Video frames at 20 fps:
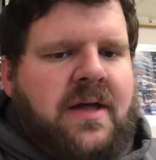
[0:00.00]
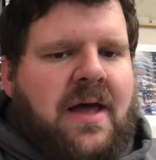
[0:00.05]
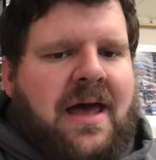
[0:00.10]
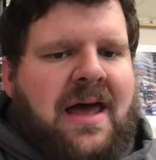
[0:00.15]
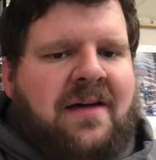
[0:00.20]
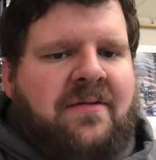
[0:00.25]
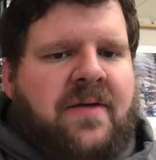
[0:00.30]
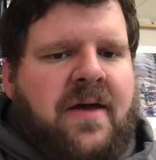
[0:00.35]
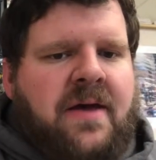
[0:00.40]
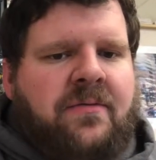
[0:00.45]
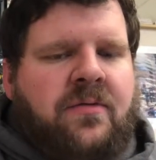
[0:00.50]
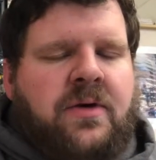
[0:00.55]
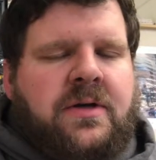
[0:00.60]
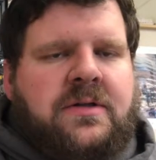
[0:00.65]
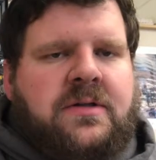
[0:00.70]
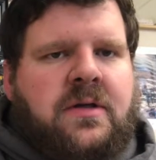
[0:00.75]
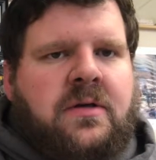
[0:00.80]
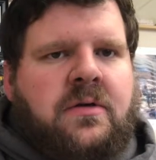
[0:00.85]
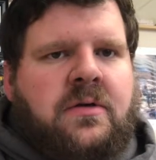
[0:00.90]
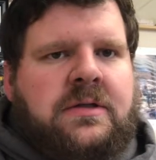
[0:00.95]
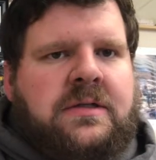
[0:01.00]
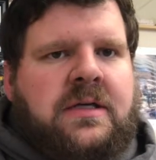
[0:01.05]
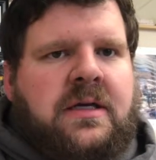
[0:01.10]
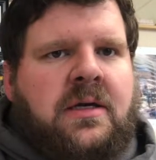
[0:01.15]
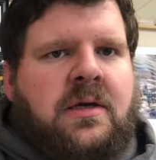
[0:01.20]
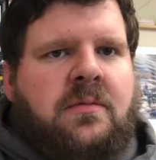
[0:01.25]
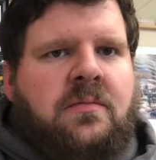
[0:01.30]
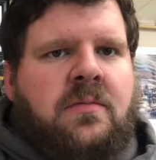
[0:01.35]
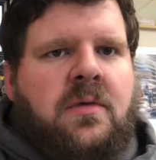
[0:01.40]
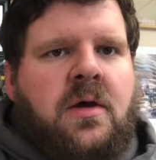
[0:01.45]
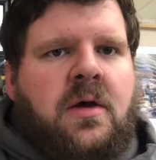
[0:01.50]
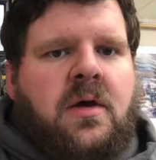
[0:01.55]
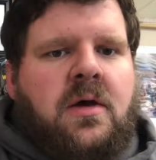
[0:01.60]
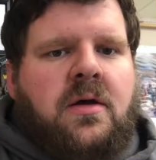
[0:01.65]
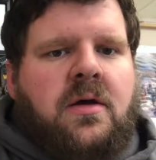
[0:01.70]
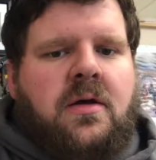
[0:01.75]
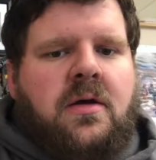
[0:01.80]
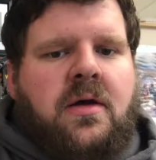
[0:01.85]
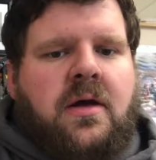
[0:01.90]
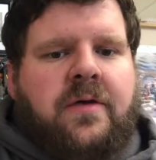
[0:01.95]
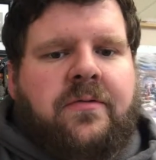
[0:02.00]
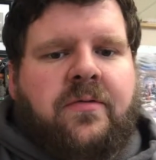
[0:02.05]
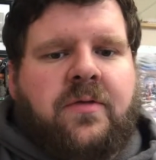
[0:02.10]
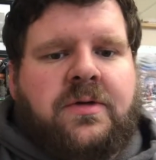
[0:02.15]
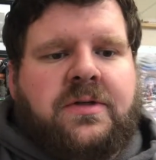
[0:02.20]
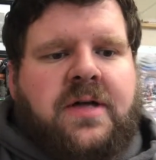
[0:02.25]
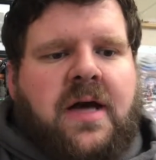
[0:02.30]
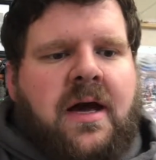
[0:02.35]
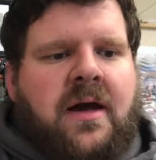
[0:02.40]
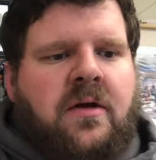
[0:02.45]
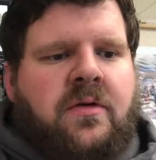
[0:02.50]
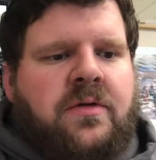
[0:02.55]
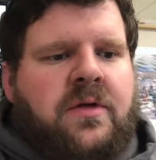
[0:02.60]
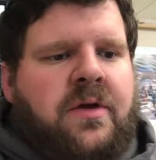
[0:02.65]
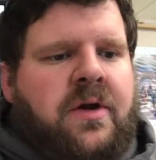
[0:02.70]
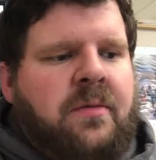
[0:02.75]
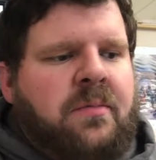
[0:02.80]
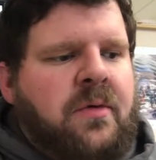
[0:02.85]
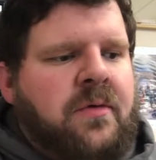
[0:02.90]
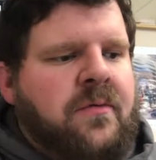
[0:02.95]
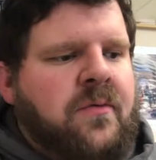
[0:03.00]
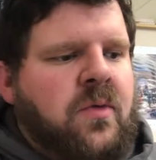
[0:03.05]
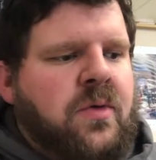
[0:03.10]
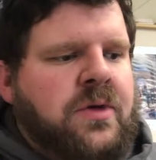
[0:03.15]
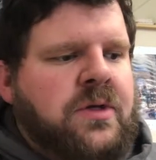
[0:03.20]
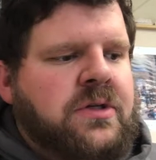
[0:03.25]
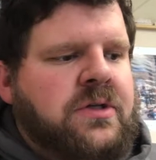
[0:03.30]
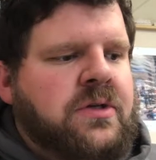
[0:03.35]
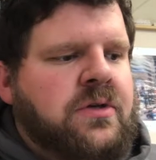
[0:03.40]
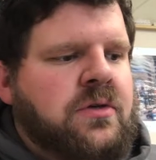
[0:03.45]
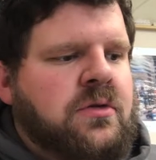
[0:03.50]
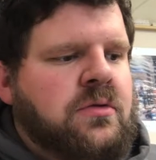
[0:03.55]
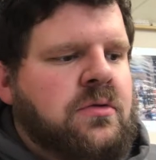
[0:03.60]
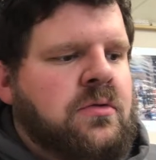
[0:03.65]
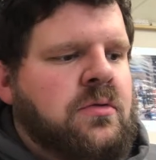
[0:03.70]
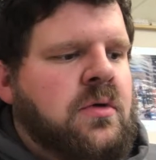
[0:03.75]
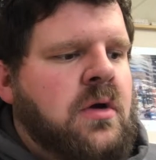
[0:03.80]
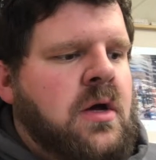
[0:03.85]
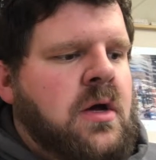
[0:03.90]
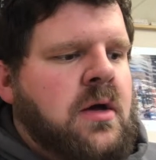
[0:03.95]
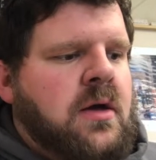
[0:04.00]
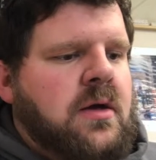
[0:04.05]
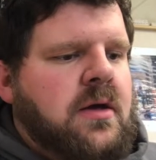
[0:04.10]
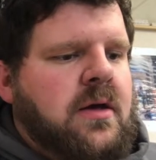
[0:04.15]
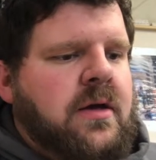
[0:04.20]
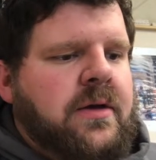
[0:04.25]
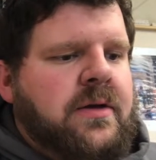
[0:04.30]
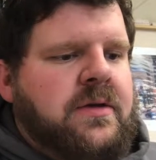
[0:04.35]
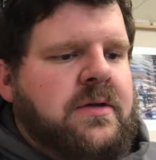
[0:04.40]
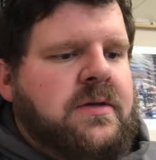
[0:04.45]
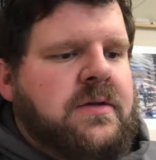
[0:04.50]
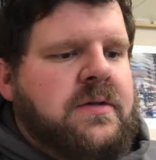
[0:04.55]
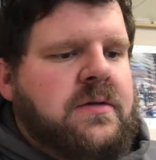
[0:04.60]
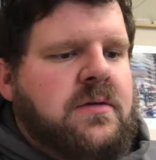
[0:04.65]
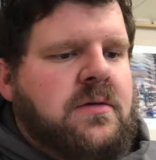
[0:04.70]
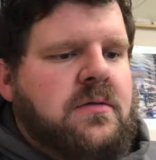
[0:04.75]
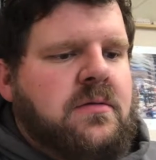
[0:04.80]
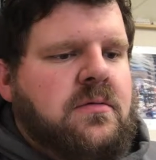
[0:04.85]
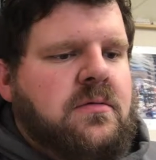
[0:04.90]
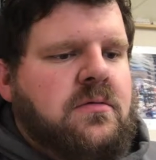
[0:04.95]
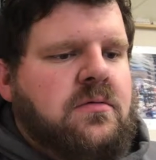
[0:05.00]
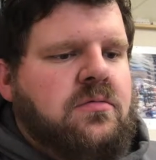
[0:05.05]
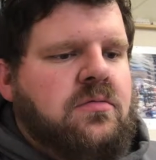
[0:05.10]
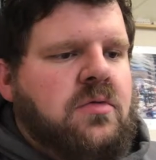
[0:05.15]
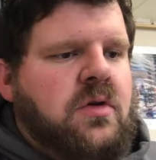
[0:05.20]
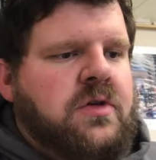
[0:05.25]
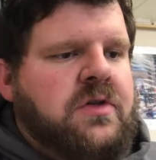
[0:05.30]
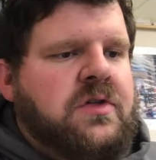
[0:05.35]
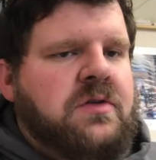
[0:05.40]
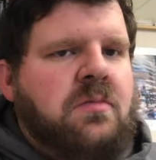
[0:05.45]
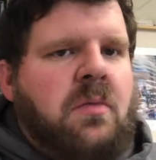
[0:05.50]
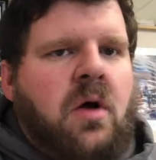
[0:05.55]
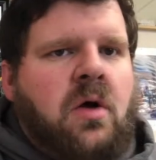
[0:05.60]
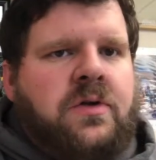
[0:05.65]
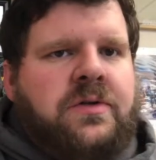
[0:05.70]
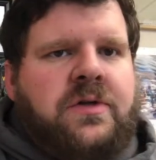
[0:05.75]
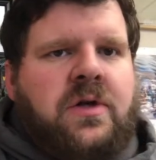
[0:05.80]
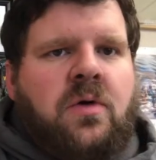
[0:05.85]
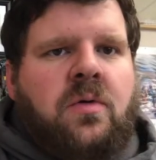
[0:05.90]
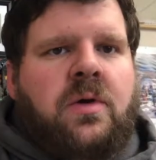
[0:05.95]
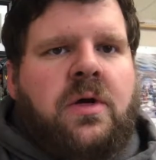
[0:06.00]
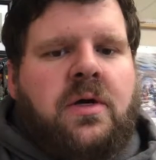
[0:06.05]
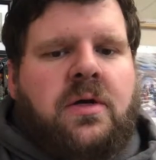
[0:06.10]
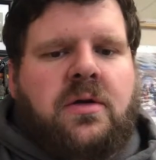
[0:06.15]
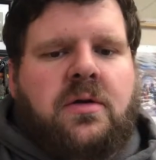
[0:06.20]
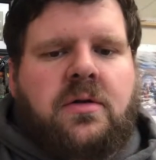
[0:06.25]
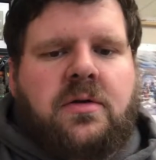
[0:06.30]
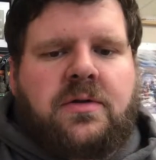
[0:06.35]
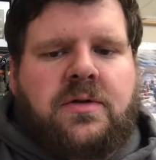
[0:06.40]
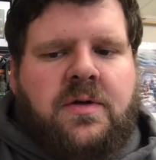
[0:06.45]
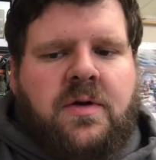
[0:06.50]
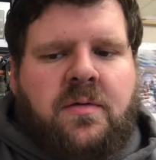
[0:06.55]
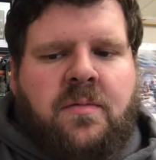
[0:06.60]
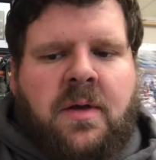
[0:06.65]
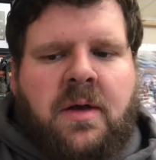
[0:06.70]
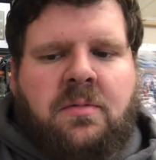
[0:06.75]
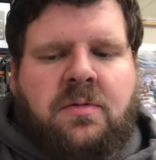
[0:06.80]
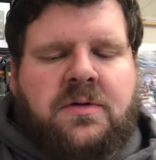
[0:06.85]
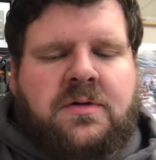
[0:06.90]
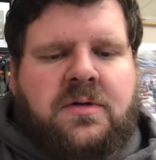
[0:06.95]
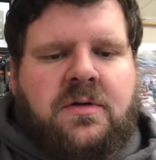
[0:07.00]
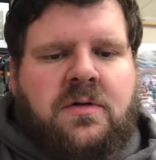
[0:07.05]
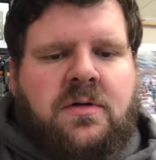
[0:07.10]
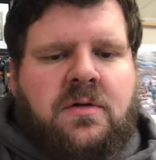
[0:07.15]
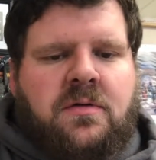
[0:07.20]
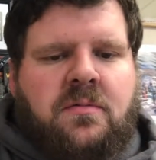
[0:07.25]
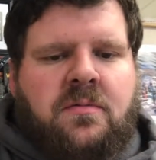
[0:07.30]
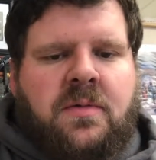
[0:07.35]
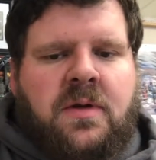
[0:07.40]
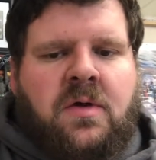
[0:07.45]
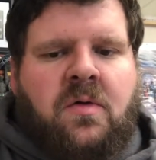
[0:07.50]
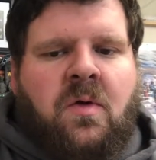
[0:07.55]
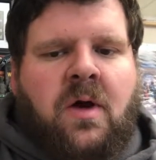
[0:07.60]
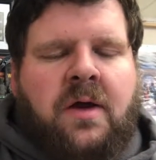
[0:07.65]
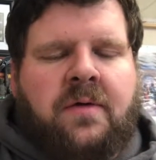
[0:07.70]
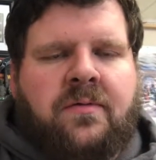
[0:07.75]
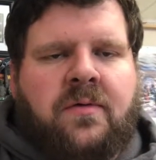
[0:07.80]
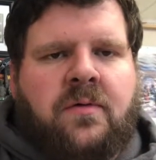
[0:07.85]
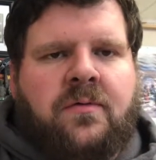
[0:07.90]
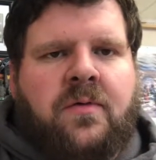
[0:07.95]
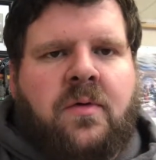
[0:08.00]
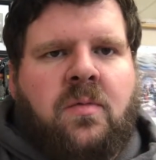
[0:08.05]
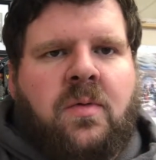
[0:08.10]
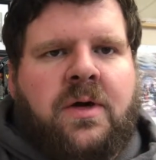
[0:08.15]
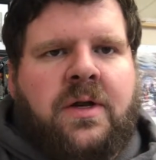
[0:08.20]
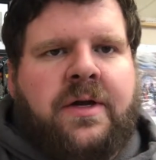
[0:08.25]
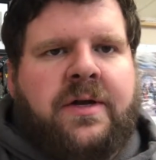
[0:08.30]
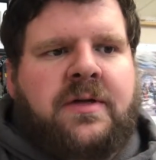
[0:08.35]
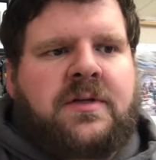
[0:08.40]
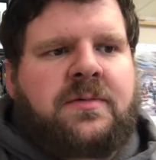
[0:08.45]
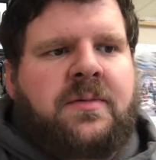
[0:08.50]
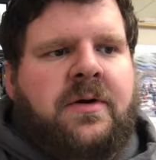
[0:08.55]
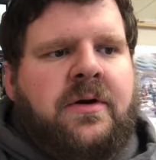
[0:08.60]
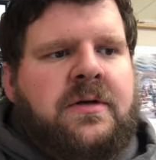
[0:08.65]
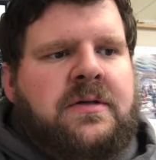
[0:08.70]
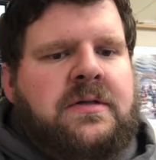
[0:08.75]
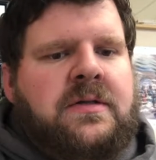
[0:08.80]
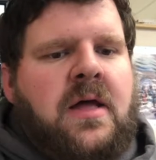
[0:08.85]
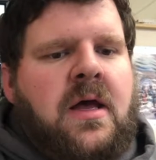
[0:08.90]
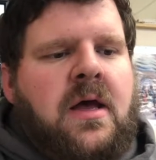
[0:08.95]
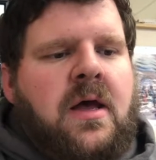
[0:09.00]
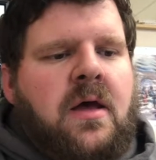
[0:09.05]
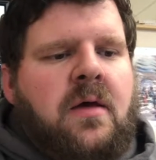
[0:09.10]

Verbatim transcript: To have every single team have retired the number 42 is a small token to be able to be grateful for what he experienced.